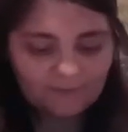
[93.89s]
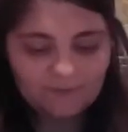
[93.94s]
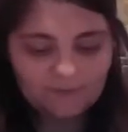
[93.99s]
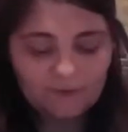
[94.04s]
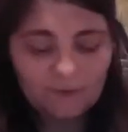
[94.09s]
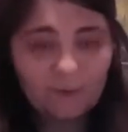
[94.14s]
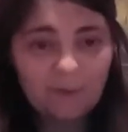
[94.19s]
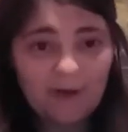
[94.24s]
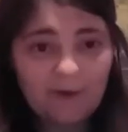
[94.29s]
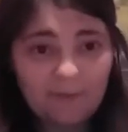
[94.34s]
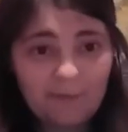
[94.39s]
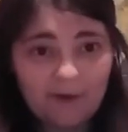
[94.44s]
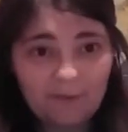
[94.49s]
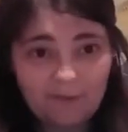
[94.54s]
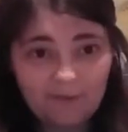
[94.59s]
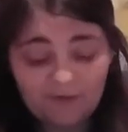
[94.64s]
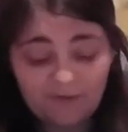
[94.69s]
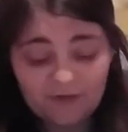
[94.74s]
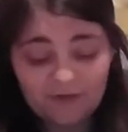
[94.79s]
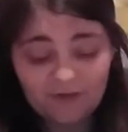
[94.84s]
Don't mind my
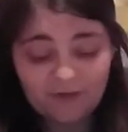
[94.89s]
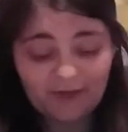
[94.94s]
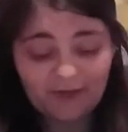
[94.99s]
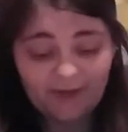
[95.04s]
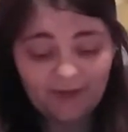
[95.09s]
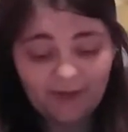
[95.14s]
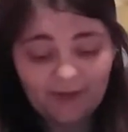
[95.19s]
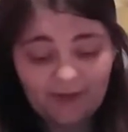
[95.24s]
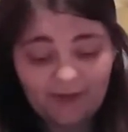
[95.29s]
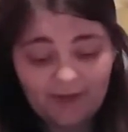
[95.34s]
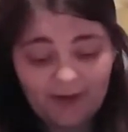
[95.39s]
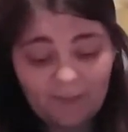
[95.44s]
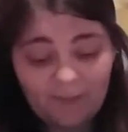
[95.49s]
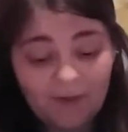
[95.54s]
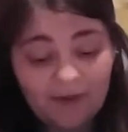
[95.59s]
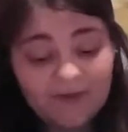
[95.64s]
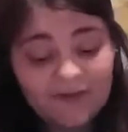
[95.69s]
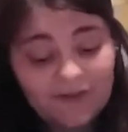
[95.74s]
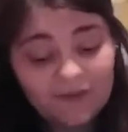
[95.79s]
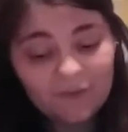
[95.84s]
refrigerator. I'm
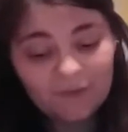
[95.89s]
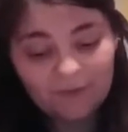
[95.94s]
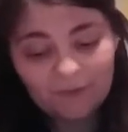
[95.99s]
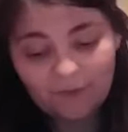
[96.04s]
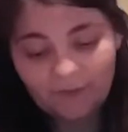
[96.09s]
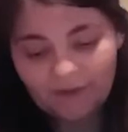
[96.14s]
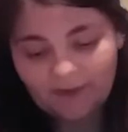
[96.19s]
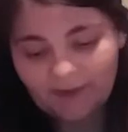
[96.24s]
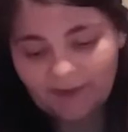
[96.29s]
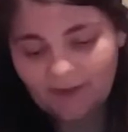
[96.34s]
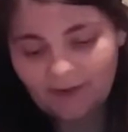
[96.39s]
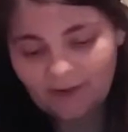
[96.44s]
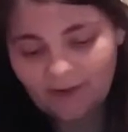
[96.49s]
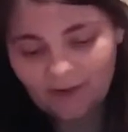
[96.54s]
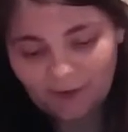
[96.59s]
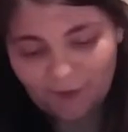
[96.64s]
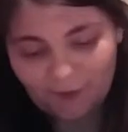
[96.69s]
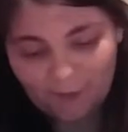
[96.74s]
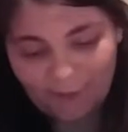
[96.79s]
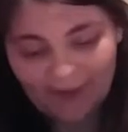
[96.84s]
also recording
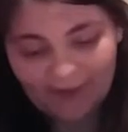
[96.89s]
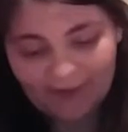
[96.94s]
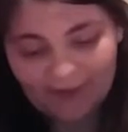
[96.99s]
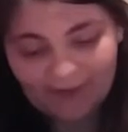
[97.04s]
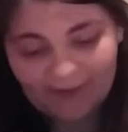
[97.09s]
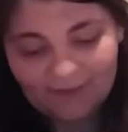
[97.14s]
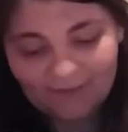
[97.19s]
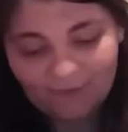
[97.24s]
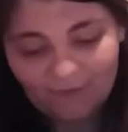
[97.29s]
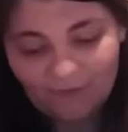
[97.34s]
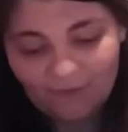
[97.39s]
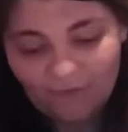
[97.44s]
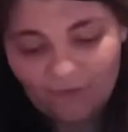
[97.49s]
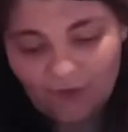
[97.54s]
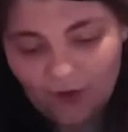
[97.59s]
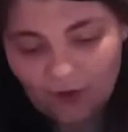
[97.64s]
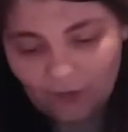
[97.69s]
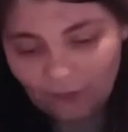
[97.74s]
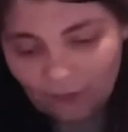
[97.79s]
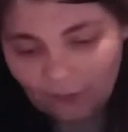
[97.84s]
on my
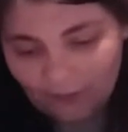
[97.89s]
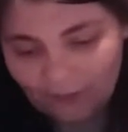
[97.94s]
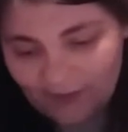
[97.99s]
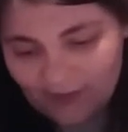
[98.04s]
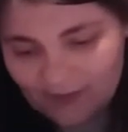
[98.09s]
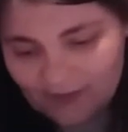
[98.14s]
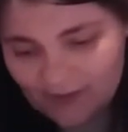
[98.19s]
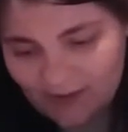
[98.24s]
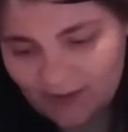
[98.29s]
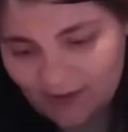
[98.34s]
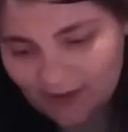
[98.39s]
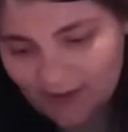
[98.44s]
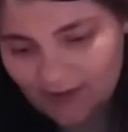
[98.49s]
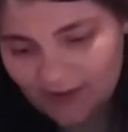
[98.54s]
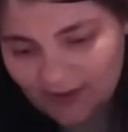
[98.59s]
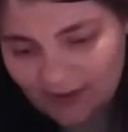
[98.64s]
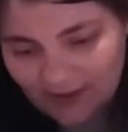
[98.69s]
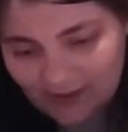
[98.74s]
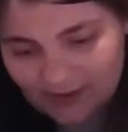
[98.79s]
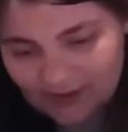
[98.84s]
phone
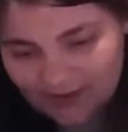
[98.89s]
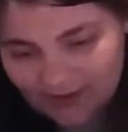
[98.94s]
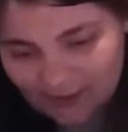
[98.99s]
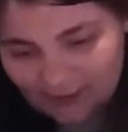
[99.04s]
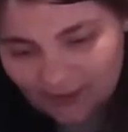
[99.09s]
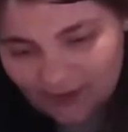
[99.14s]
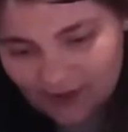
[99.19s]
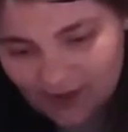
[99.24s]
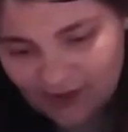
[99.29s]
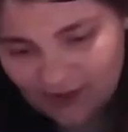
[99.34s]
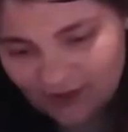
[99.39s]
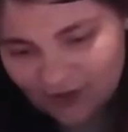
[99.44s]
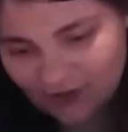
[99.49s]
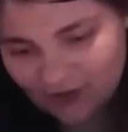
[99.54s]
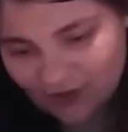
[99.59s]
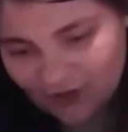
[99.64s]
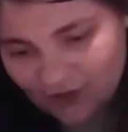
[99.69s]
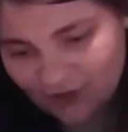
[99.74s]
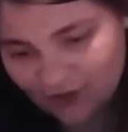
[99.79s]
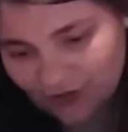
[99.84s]
because I'm not
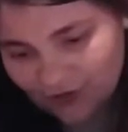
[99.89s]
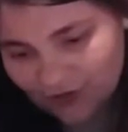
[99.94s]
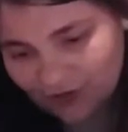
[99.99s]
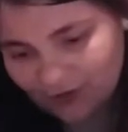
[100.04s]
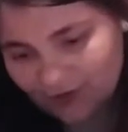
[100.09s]
sure